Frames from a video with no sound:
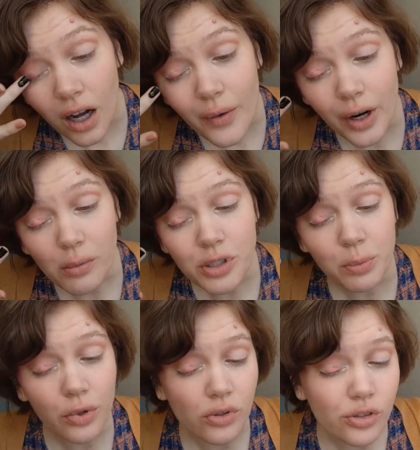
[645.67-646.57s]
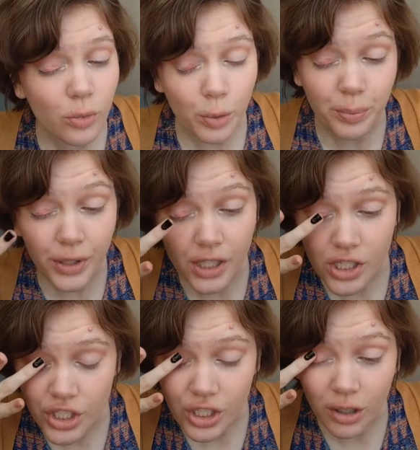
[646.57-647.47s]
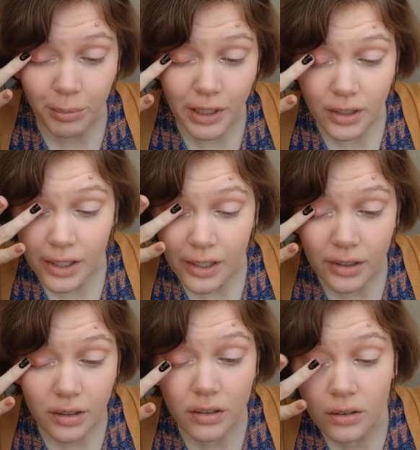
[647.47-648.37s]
Oh, it almost pulls more peachy on my lid.